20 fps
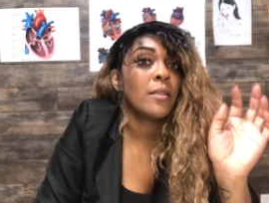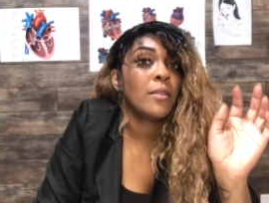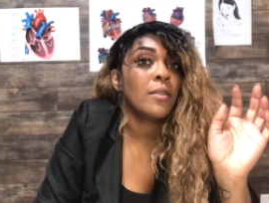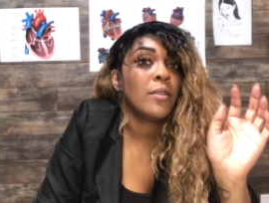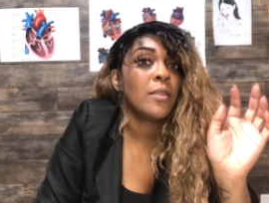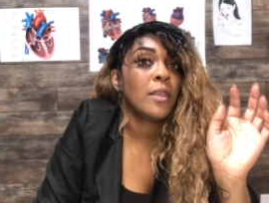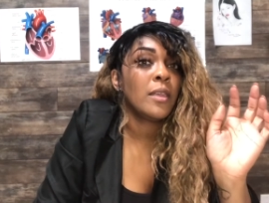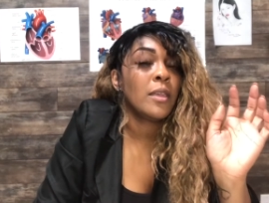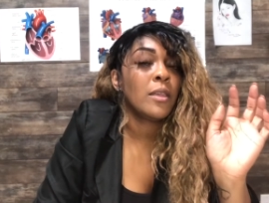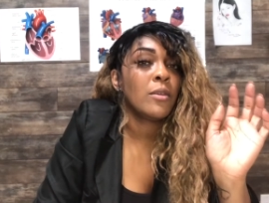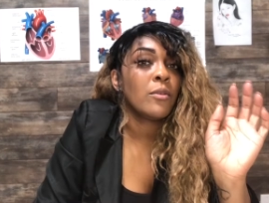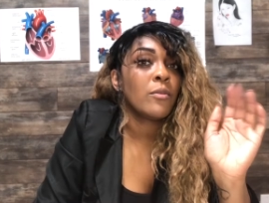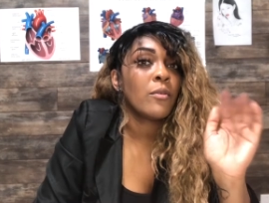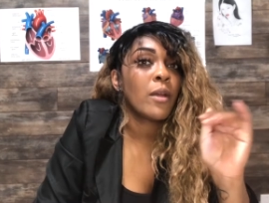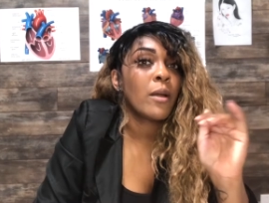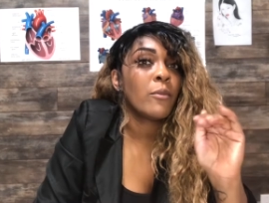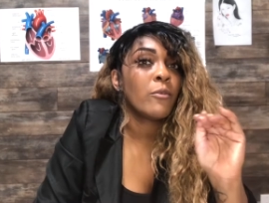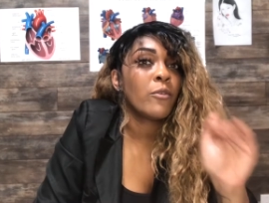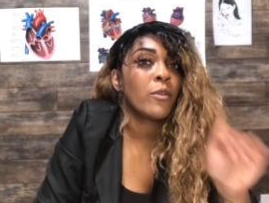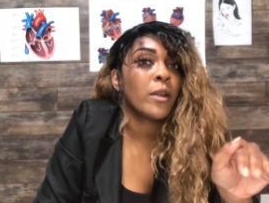the
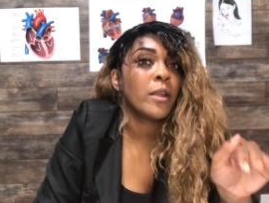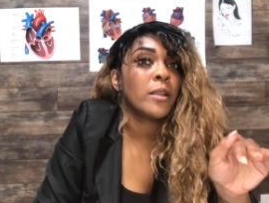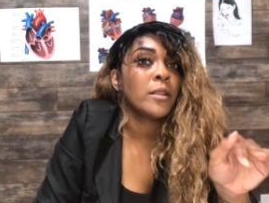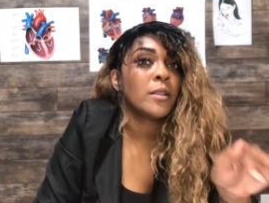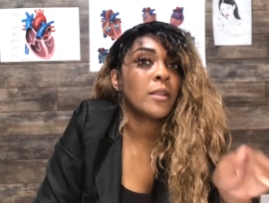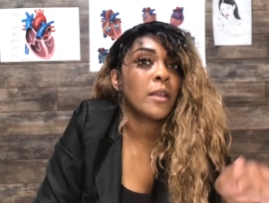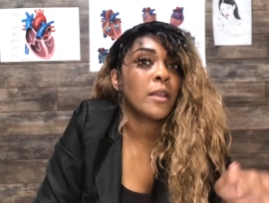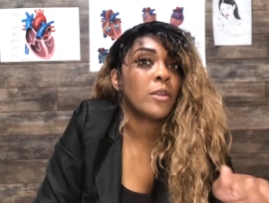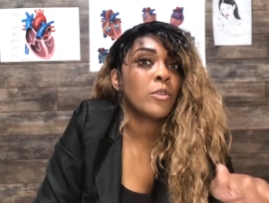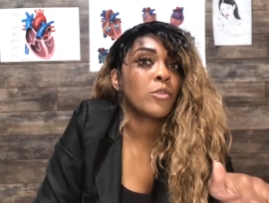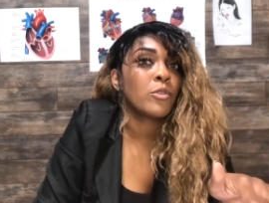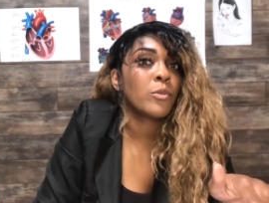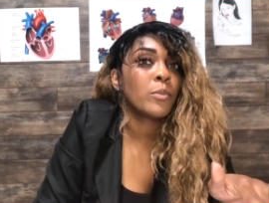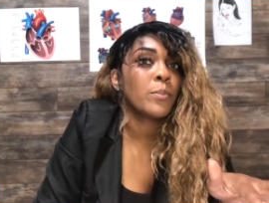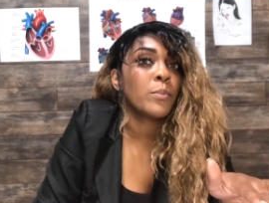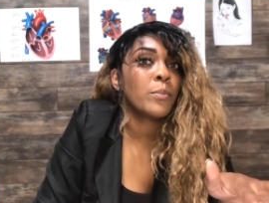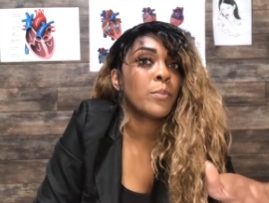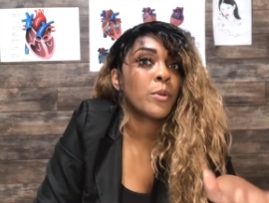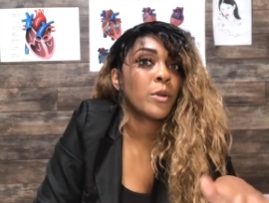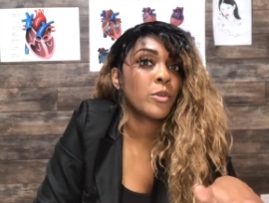right atrial
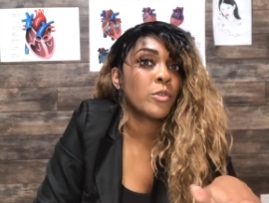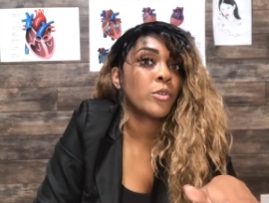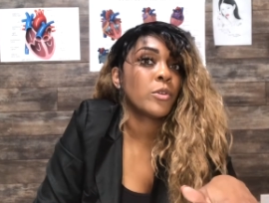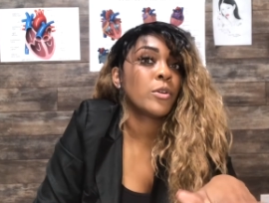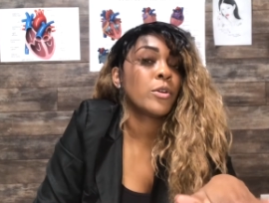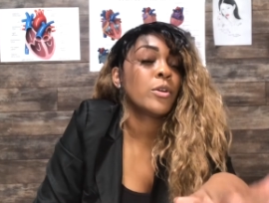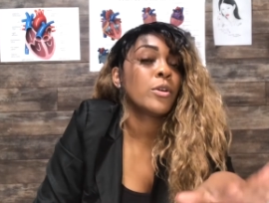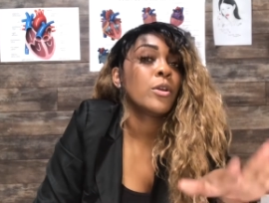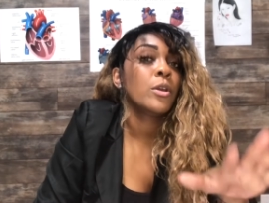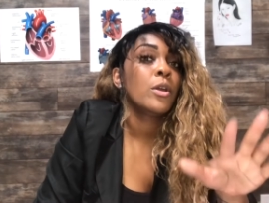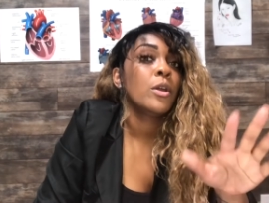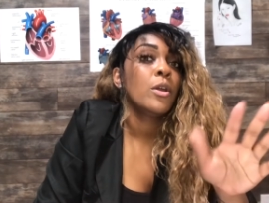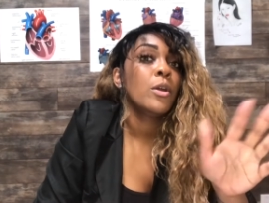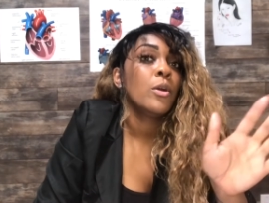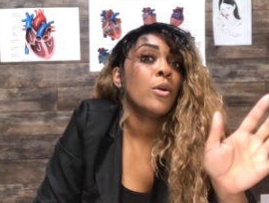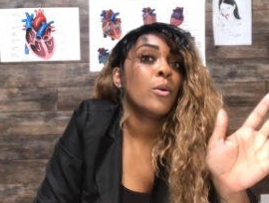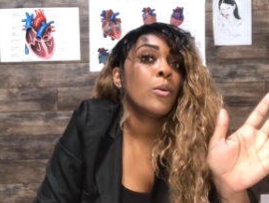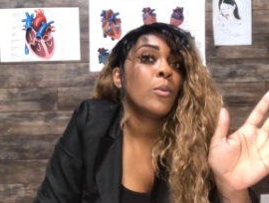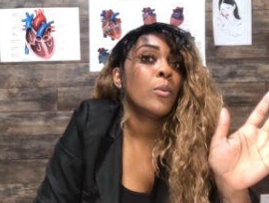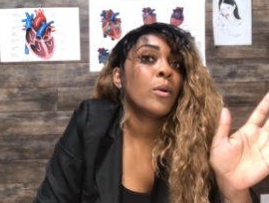pressure
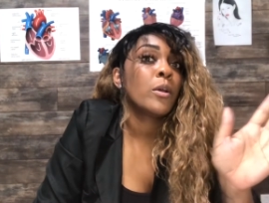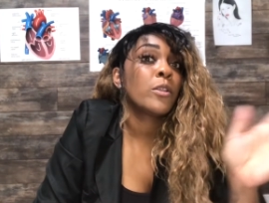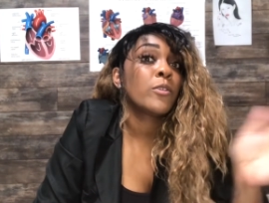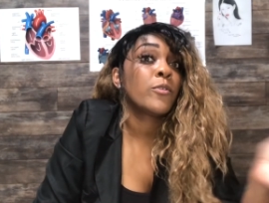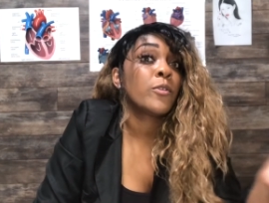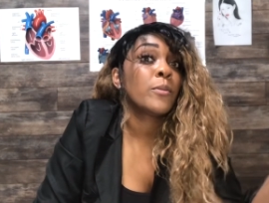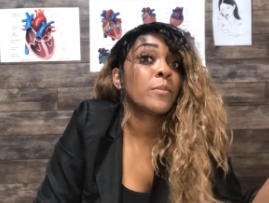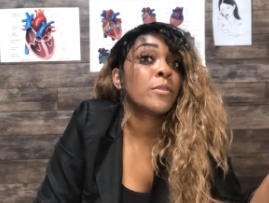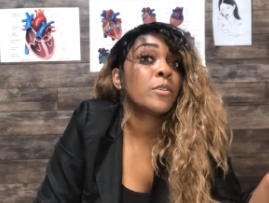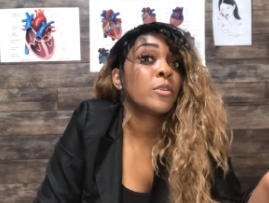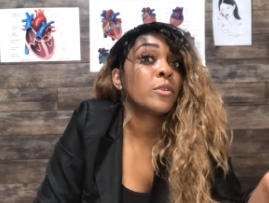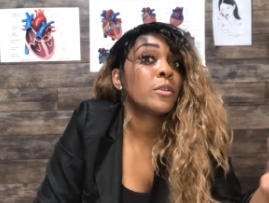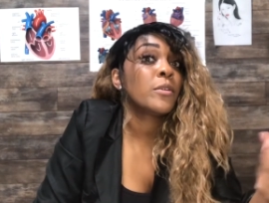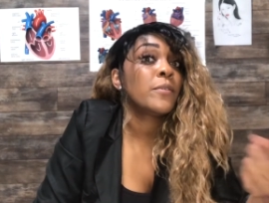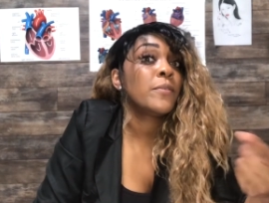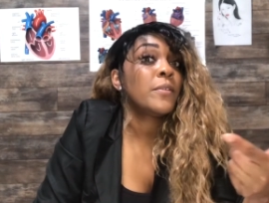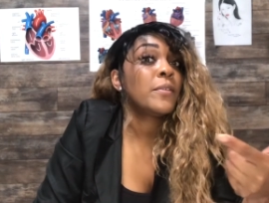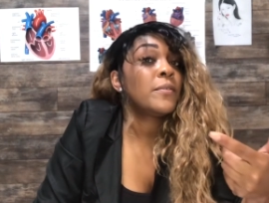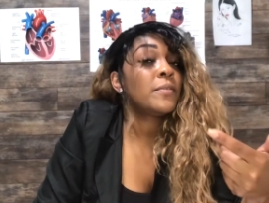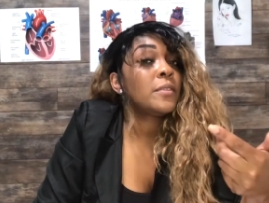was from 0 to
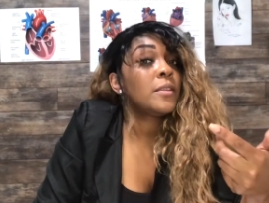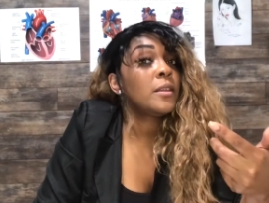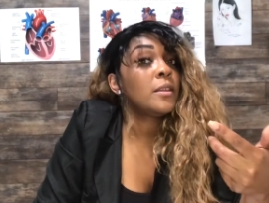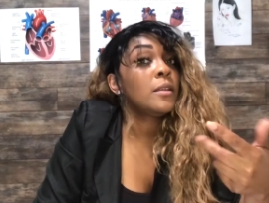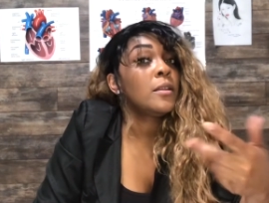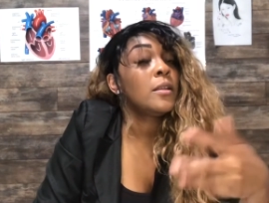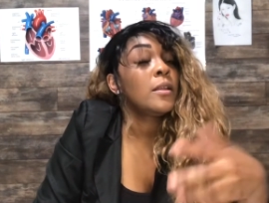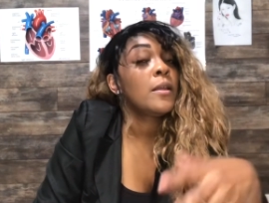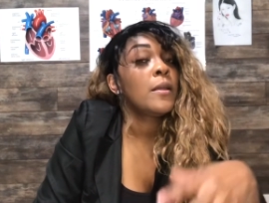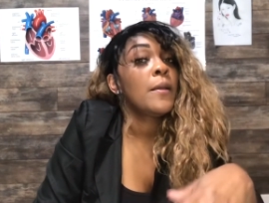15.